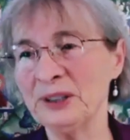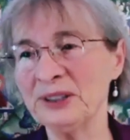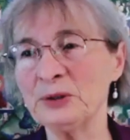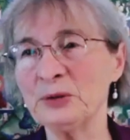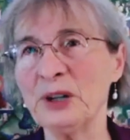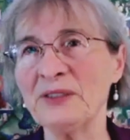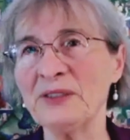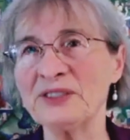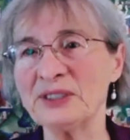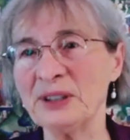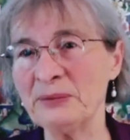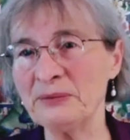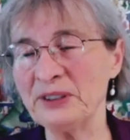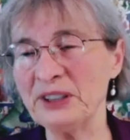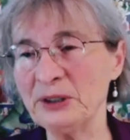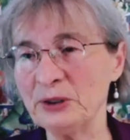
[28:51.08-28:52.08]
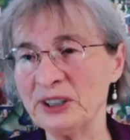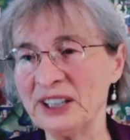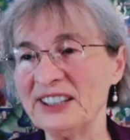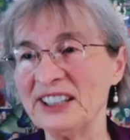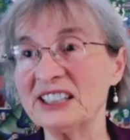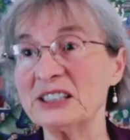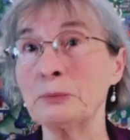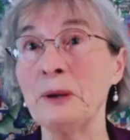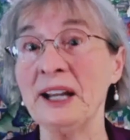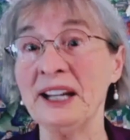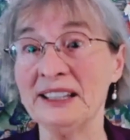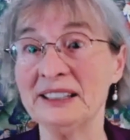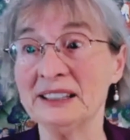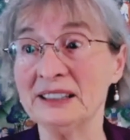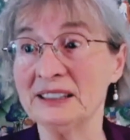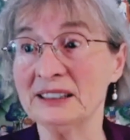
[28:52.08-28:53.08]
to have something you can
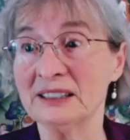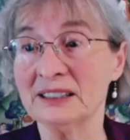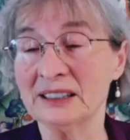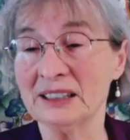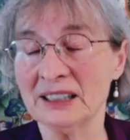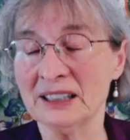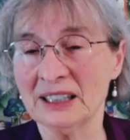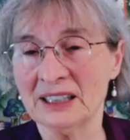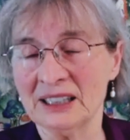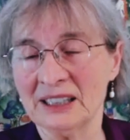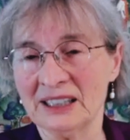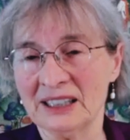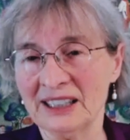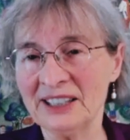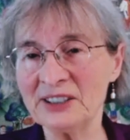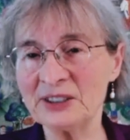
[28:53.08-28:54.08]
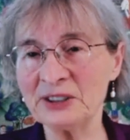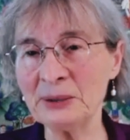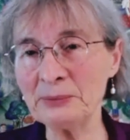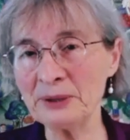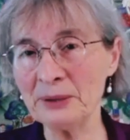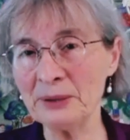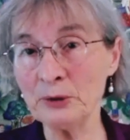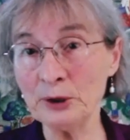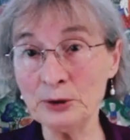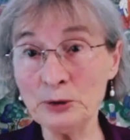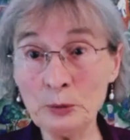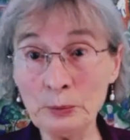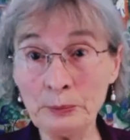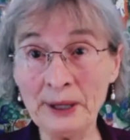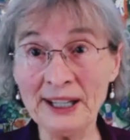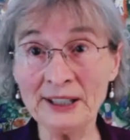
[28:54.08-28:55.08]
explain. And sometimes when you
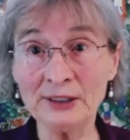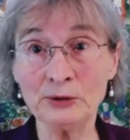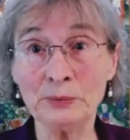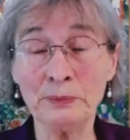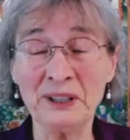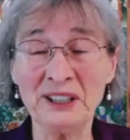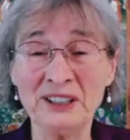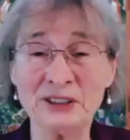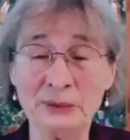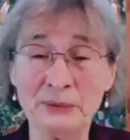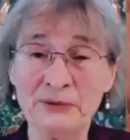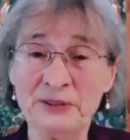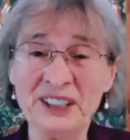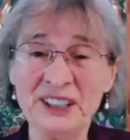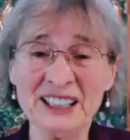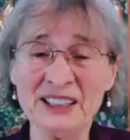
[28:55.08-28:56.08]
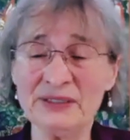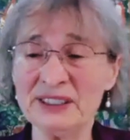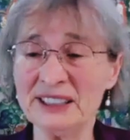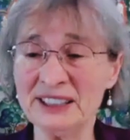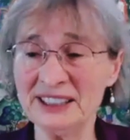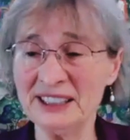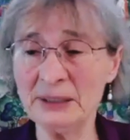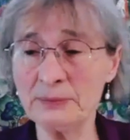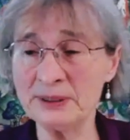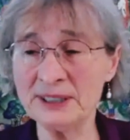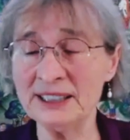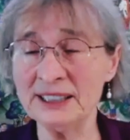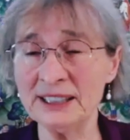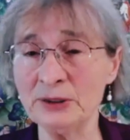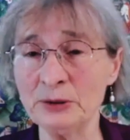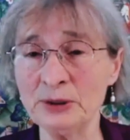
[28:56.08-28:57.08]
paint some very, very deep
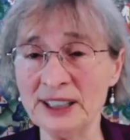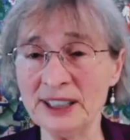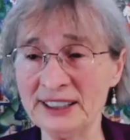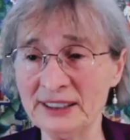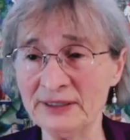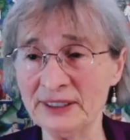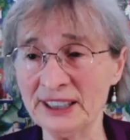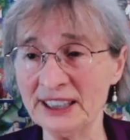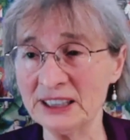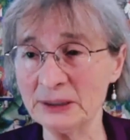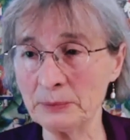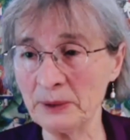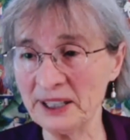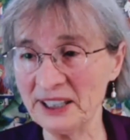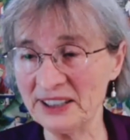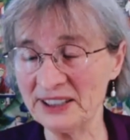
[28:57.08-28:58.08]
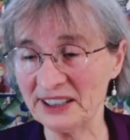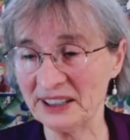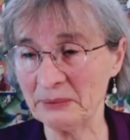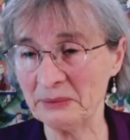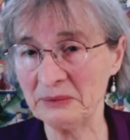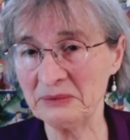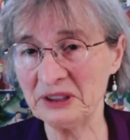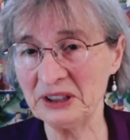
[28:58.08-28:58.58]
things and you can't even explain them,